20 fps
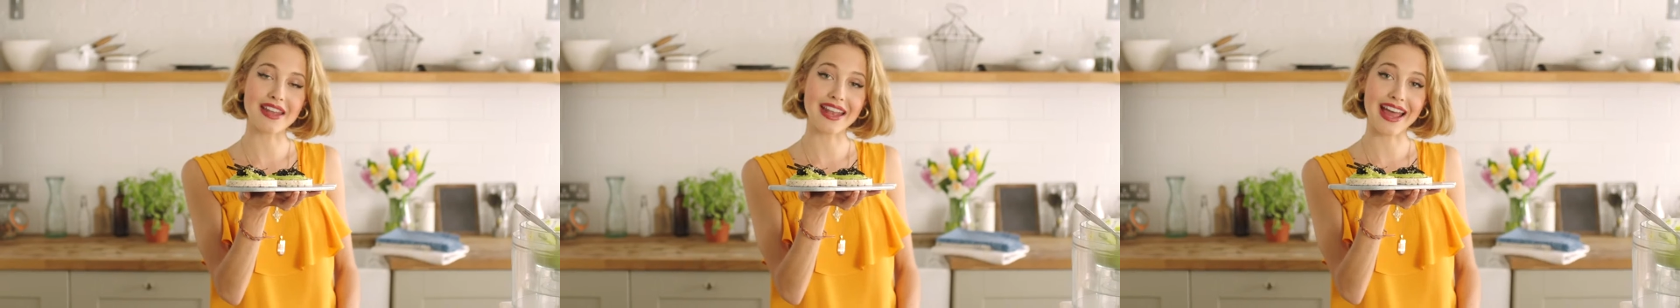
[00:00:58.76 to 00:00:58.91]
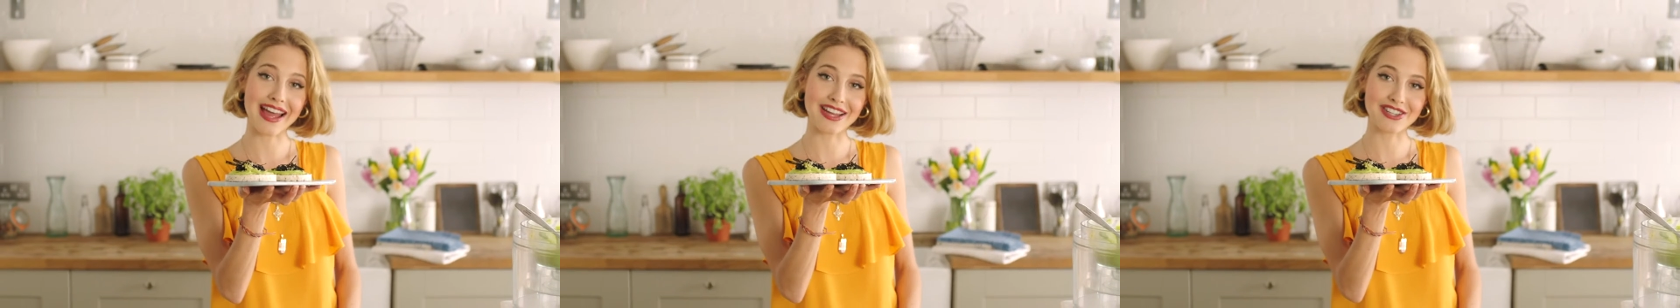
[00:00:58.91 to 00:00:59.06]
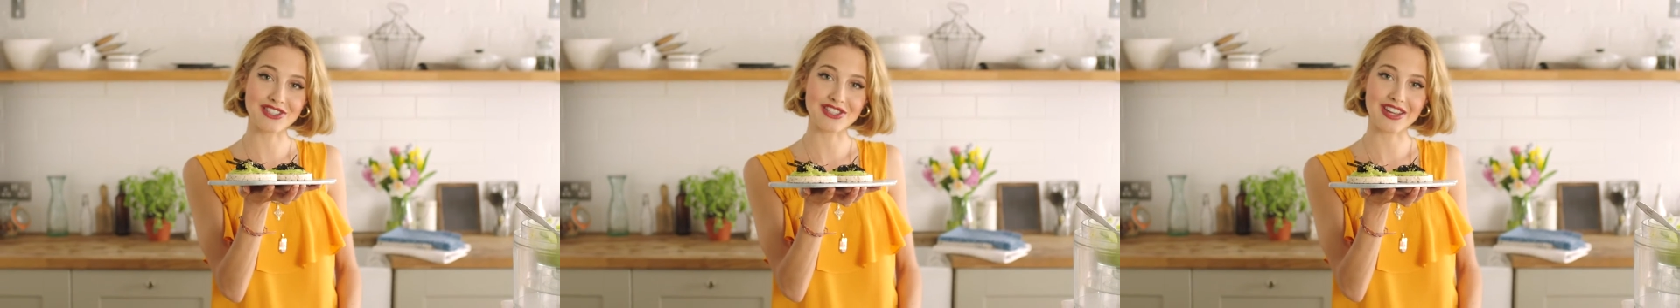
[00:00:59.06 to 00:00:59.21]
it and
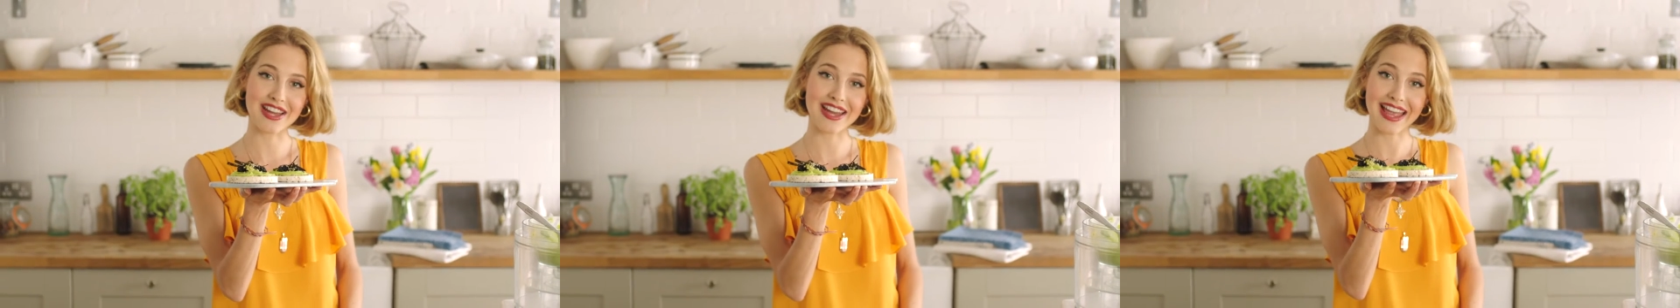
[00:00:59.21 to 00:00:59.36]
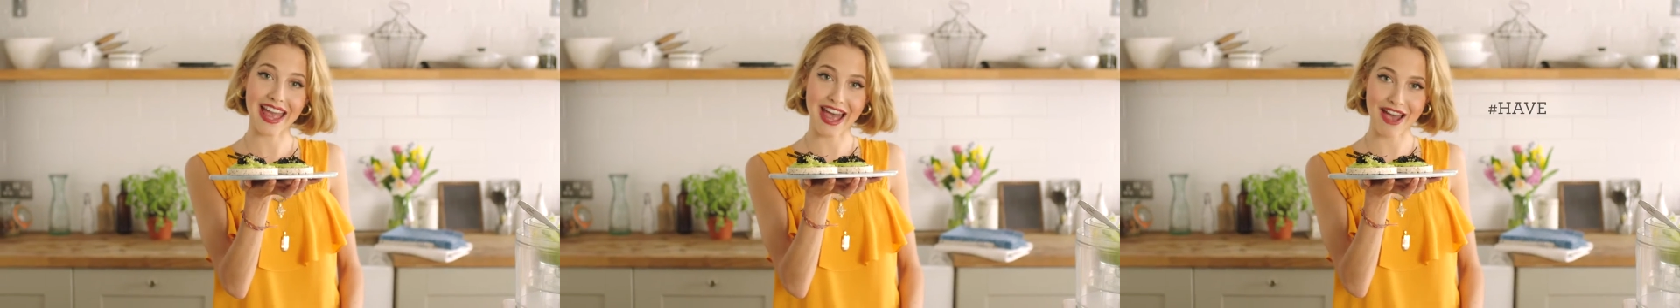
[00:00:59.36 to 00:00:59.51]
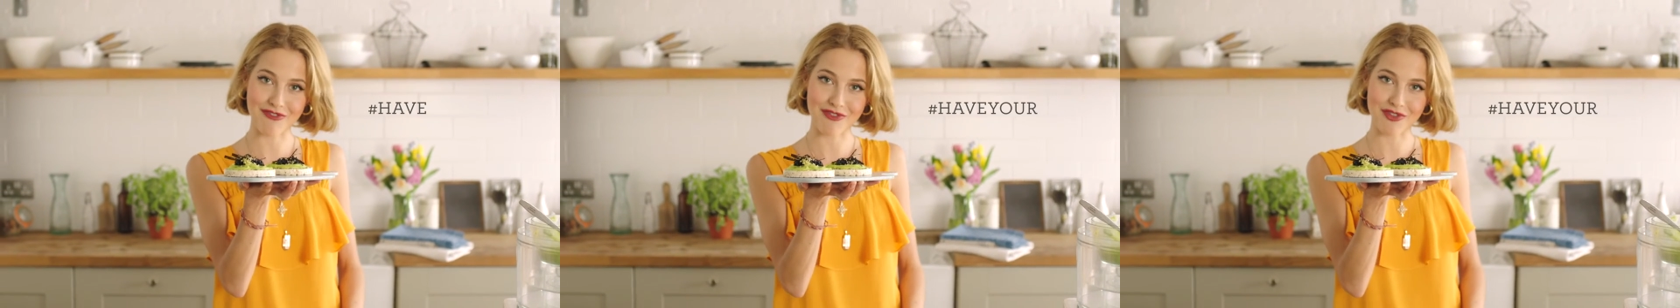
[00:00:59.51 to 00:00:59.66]

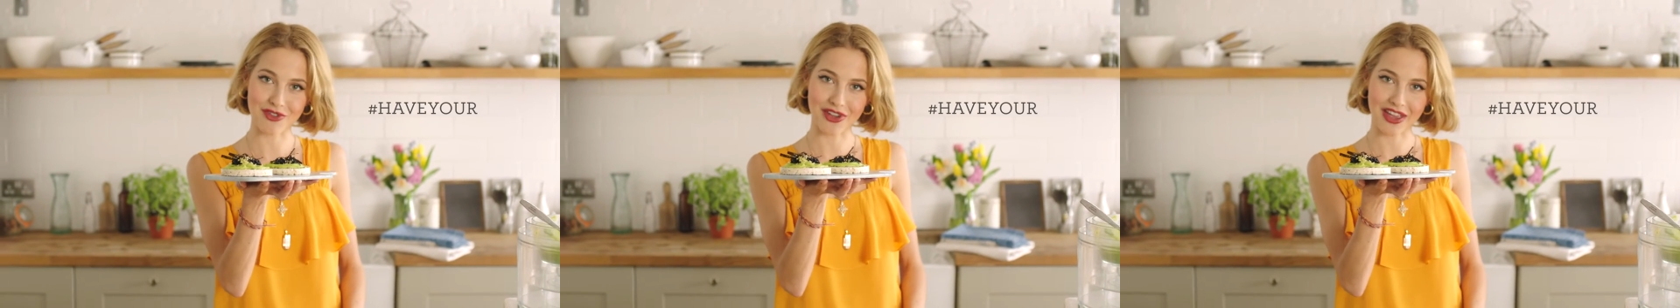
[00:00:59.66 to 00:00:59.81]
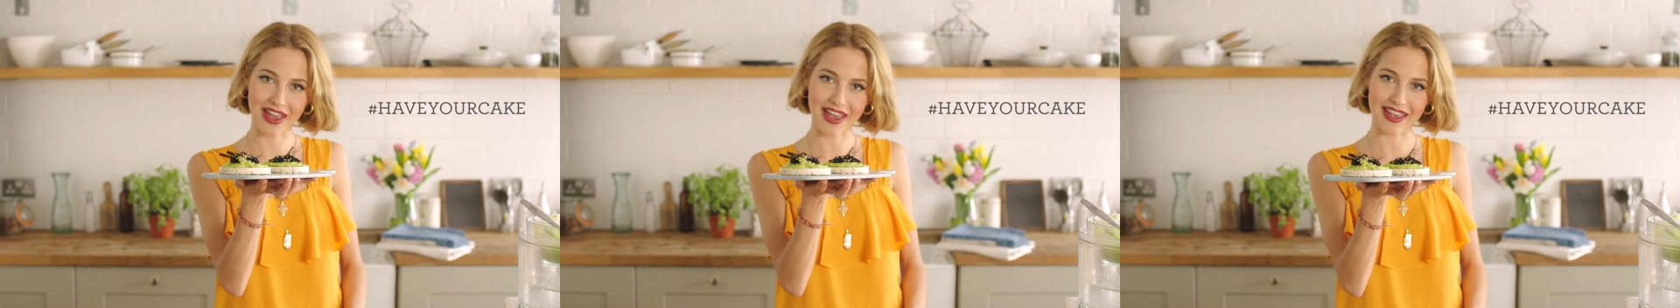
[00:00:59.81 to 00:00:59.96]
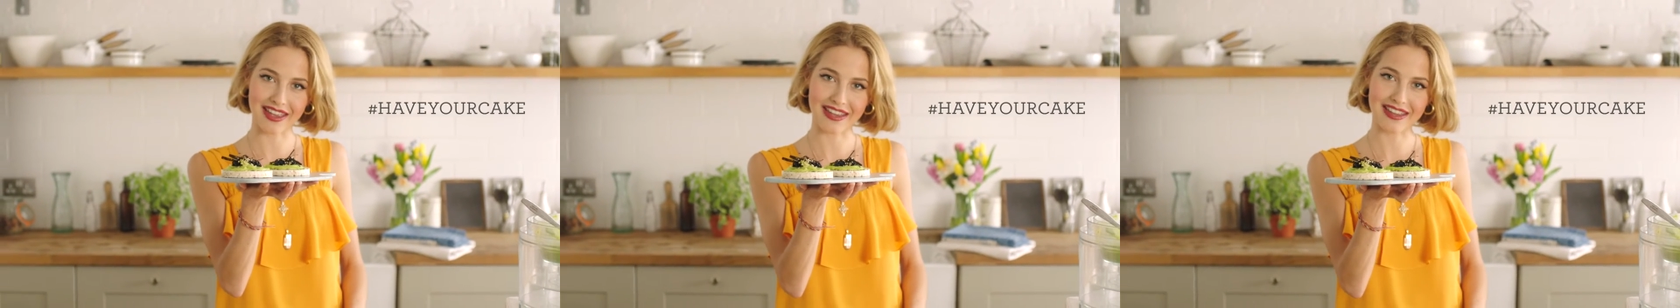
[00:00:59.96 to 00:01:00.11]
hashtag have your
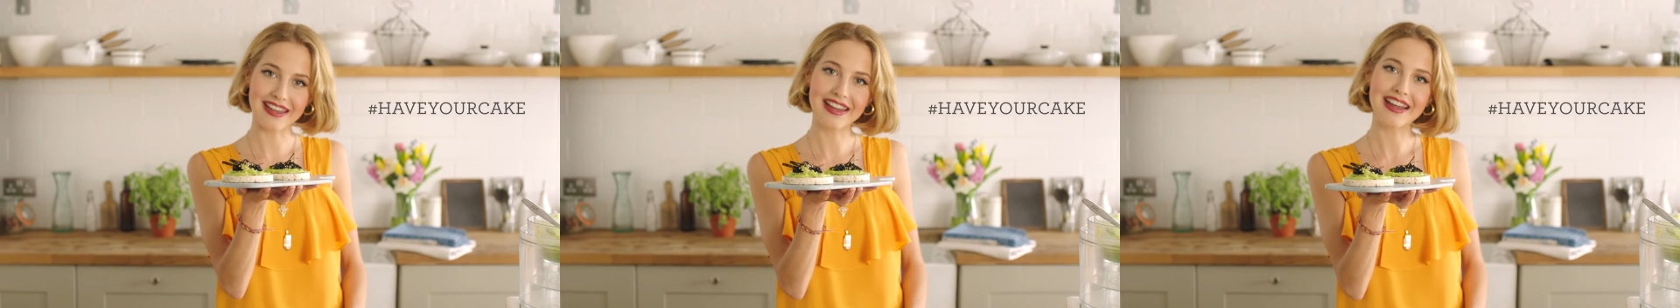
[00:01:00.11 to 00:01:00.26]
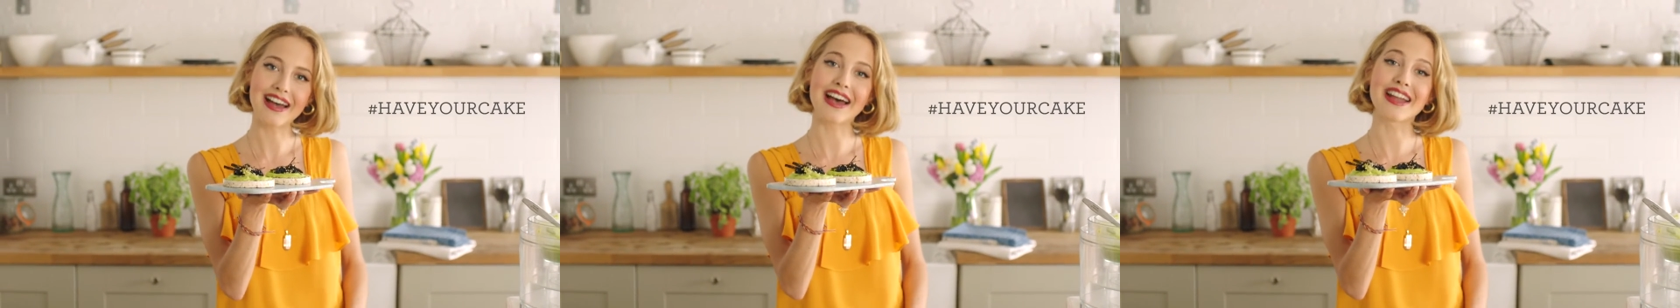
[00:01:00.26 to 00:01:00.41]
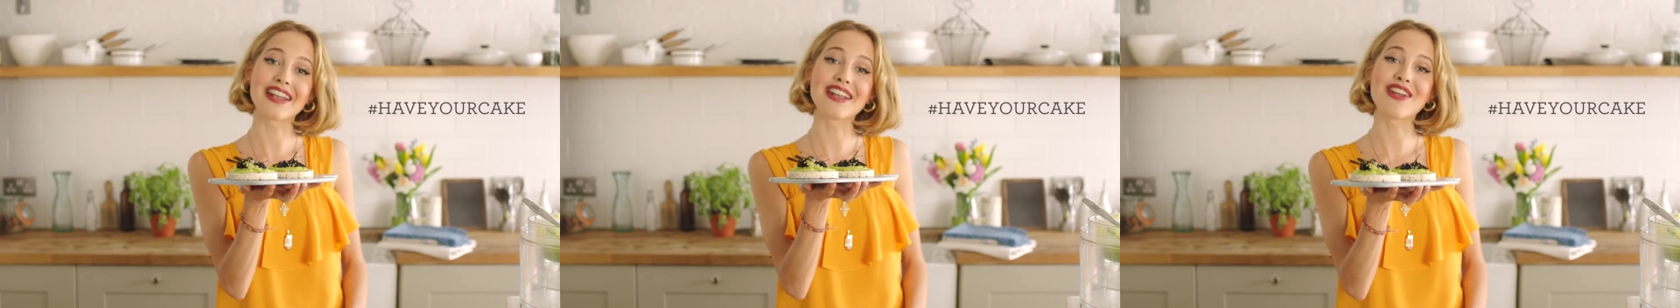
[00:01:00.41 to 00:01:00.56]
cake.
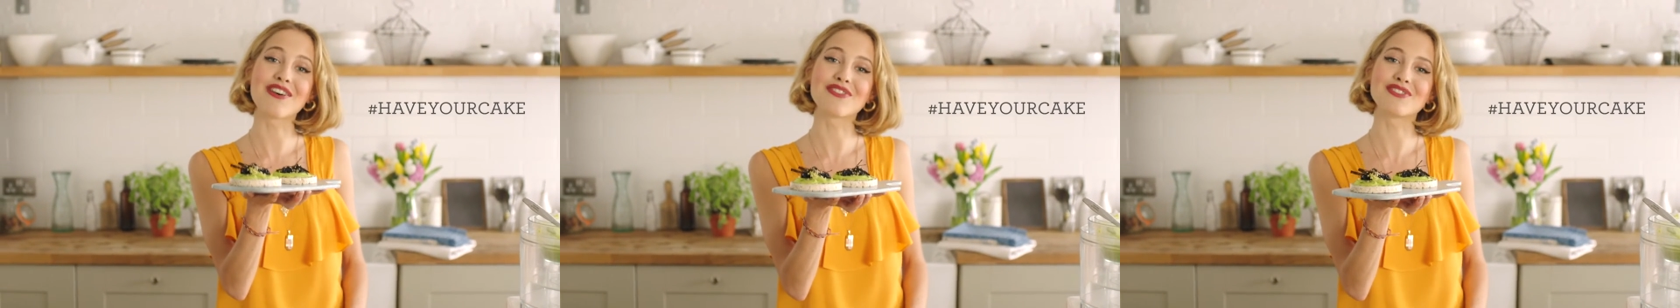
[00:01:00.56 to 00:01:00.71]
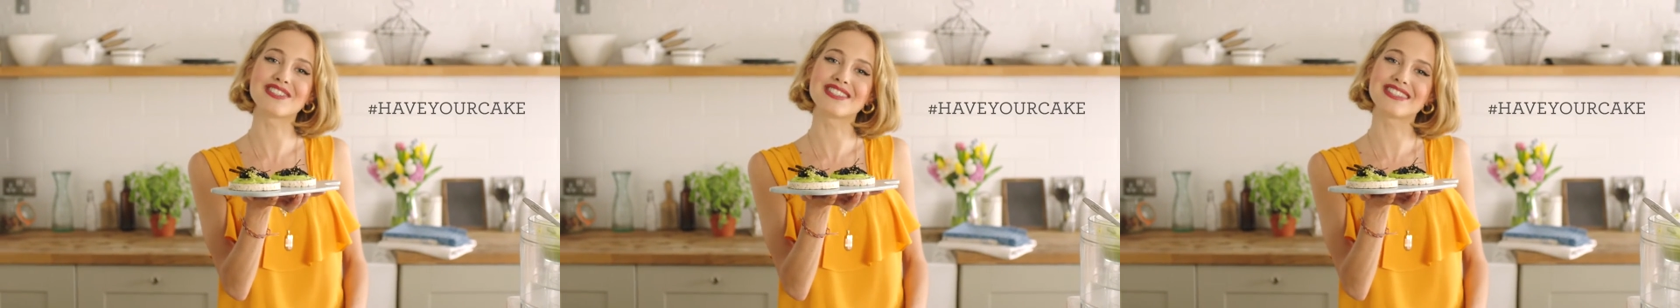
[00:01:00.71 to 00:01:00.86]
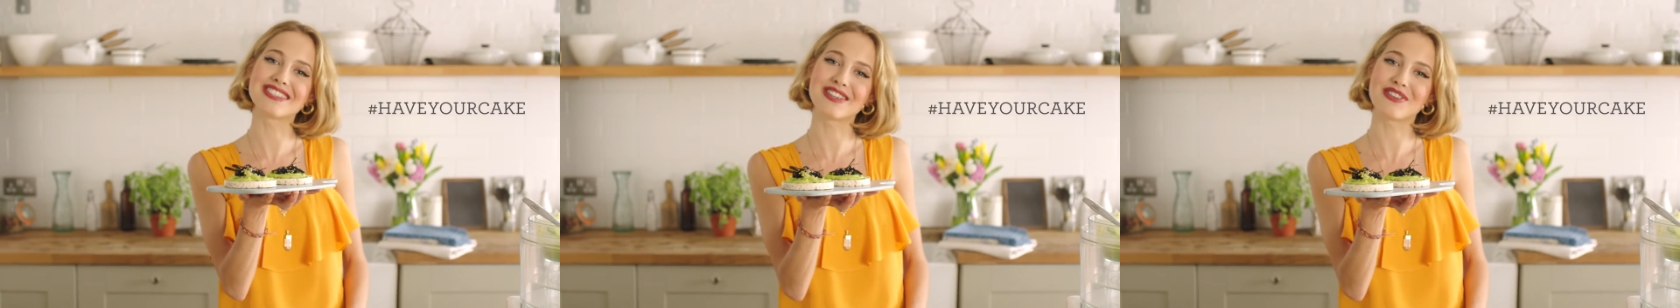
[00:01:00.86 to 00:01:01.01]
I'd love
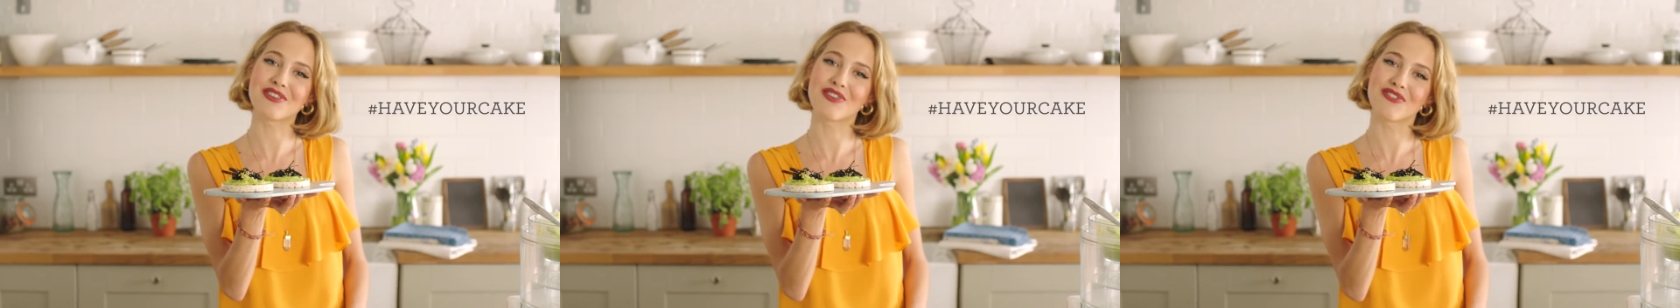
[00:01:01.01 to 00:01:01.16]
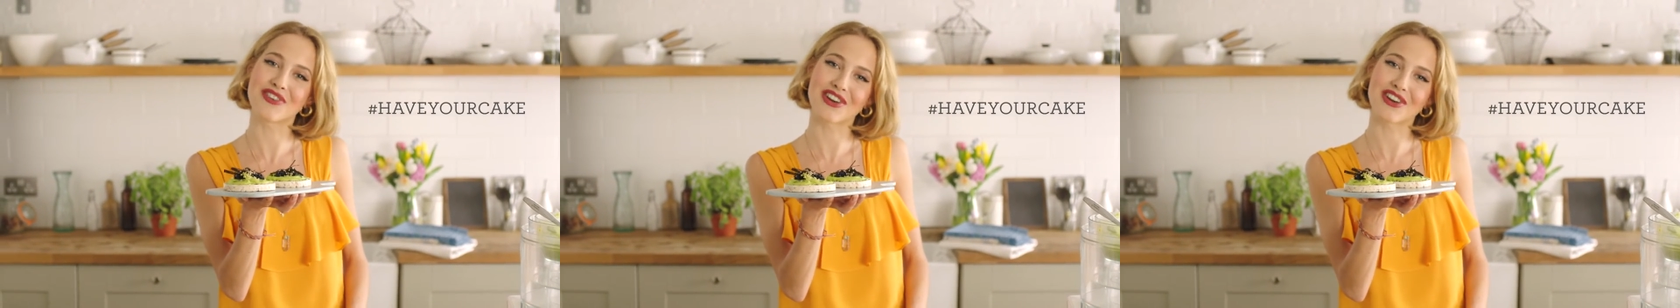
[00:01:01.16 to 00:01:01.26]
to see your